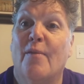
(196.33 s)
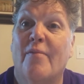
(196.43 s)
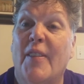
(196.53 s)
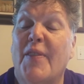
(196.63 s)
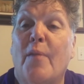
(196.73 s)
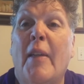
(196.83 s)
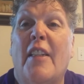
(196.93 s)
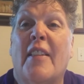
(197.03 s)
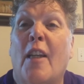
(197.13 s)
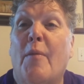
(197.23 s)
If somebody
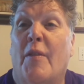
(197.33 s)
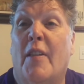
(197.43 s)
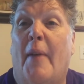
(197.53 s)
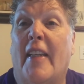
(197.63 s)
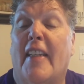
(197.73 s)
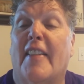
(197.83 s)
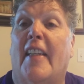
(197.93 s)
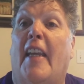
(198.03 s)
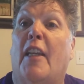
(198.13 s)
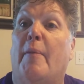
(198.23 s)
just helped me with some ideas,
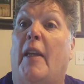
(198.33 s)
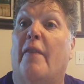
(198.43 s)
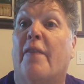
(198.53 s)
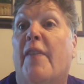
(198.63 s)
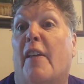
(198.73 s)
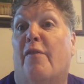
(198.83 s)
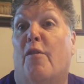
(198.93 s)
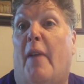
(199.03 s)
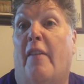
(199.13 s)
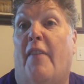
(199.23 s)
then I could make it fit
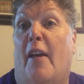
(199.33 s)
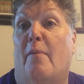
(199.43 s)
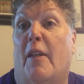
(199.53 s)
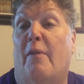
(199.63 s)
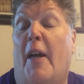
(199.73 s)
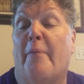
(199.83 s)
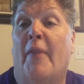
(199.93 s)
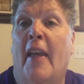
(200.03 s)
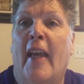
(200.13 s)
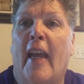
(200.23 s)
for my family,
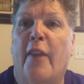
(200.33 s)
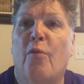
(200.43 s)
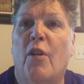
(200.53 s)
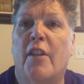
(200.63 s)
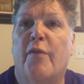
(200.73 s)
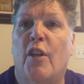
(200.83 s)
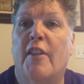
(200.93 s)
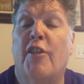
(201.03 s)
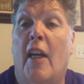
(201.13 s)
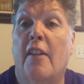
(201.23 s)
right? In the world of
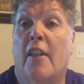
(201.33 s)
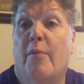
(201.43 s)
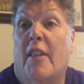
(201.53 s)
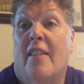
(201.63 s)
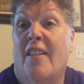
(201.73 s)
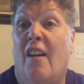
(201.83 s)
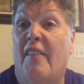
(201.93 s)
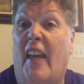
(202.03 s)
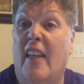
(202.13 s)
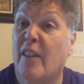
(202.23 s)
early childhood, we just call
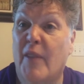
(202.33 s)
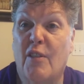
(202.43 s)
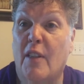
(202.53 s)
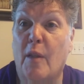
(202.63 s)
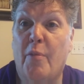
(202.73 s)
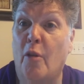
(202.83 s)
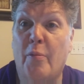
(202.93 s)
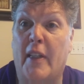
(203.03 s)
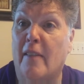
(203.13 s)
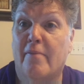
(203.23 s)
that individually
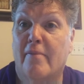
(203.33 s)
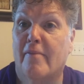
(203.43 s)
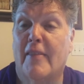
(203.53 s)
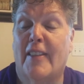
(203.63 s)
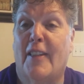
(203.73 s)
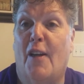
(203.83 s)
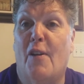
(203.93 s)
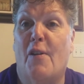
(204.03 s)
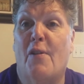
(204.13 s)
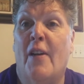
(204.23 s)
appropriate.
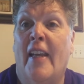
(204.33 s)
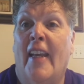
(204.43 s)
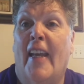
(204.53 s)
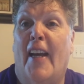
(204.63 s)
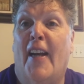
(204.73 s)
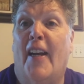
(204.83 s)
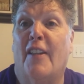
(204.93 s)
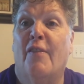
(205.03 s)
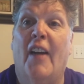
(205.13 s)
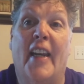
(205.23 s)
So
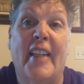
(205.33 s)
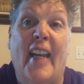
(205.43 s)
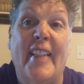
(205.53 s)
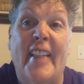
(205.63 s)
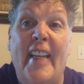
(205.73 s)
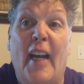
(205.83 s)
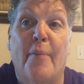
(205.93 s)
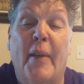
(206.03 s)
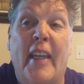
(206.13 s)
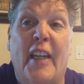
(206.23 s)
you've got an idea
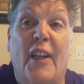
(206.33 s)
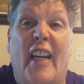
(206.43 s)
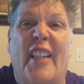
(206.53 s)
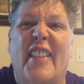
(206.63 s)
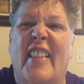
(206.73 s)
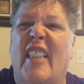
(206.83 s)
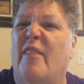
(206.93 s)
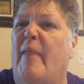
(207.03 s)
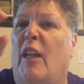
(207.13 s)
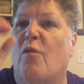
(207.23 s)
up here and you just need
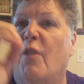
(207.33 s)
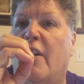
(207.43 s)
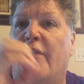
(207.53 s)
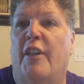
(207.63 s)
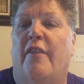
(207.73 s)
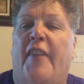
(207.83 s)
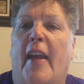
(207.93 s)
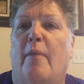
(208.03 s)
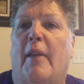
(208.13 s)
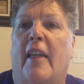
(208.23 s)
to make it work for your
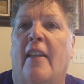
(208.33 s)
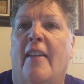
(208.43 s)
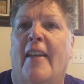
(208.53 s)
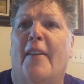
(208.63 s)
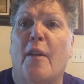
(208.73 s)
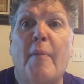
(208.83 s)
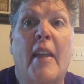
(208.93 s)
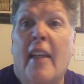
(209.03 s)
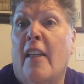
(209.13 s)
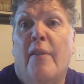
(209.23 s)
family, and
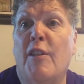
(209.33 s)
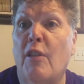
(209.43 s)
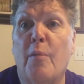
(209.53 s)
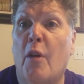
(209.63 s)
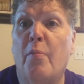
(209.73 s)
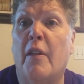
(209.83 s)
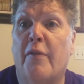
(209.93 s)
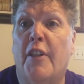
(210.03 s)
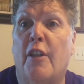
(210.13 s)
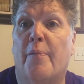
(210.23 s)
make it individually appropriate
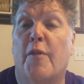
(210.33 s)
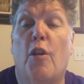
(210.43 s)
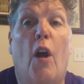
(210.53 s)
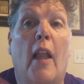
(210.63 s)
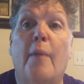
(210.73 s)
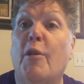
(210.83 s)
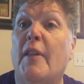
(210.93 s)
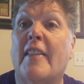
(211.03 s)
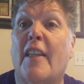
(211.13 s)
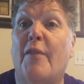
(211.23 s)
for you. So all I'm
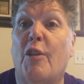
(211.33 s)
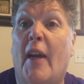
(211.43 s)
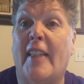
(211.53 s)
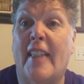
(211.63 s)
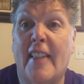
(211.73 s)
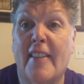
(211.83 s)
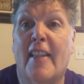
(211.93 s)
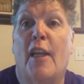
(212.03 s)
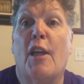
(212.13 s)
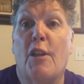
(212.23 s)
doing is giving you ideas.
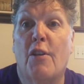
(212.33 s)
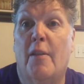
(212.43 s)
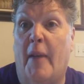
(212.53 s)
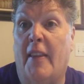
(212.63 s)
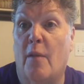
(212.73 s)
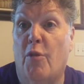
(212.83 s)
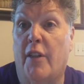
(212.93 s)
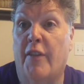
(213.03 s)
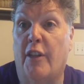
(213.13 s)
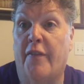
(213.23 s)
You can make them
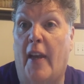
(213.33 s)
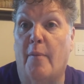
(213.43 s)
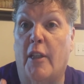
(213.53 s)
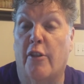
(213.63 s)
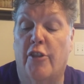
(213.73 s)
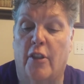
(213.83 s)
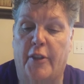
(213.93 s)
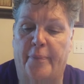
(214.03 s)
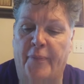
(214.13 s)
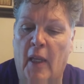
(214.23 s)
work for your family and your
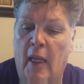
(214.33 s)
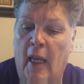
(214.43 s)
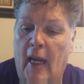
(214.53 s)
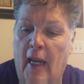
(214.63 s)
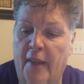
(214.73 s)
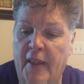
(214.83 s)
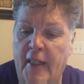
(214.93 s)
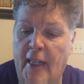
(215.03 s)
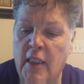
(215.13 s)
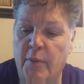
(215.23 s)
children. The
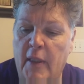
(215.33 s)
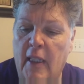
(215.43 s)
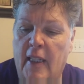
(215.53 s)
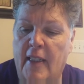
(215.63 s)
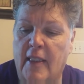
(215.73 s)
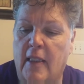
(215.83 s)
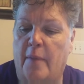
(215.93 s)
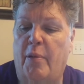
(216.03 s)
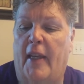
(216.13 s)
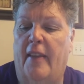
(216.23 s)
next one is to
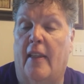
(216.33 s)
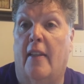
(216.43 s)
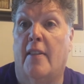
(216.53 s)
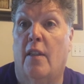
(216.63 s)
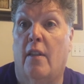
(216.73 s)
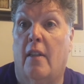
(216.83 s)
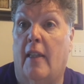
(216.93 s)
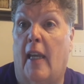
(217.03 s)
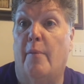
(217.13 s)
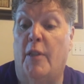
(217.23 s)
play this
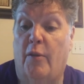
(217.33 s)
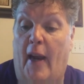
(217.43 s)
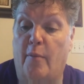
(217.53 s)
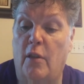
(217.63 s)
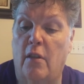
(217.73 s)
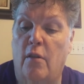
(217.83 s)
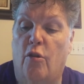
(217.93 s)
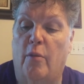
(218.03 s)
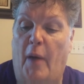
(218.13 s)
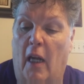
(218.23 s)
game Scrabble
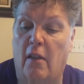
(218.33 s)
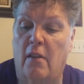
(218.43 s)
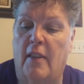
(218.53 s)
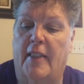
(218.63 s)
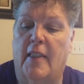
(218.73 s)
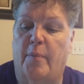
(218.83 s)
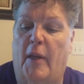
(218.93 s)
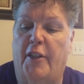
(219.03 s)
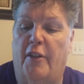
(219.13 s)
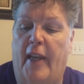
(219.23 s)
or Boggle and
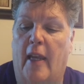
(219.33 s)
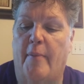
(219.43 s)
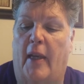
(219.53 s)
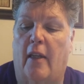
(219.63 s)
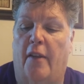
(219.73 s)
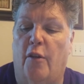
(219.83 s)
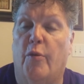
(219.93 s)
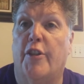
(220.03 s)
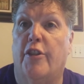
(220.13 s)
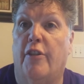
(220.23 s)
spell your name and other
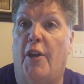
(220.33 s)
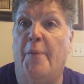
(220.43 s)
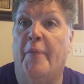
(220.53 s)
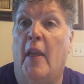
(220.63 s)
words you know.